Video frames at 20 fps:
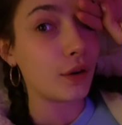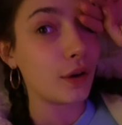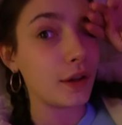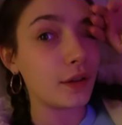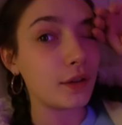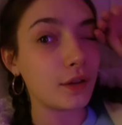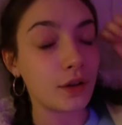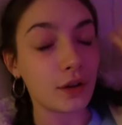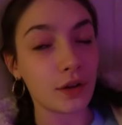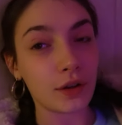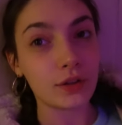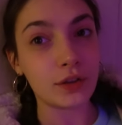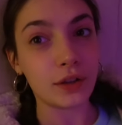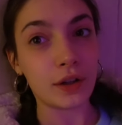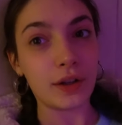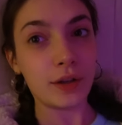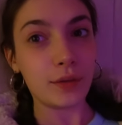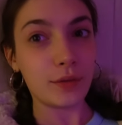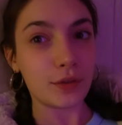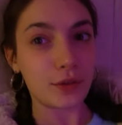Like, the car
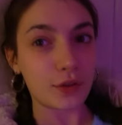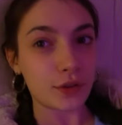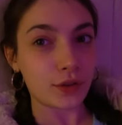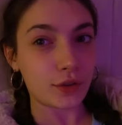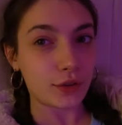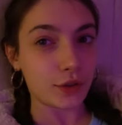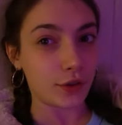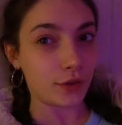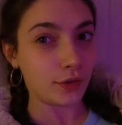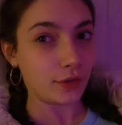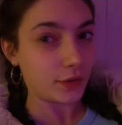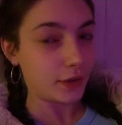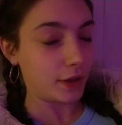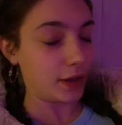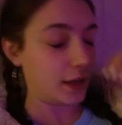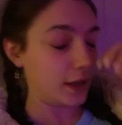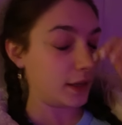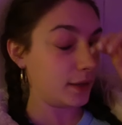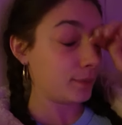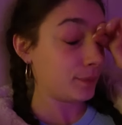journey was just so
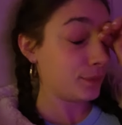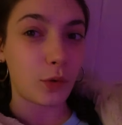funny.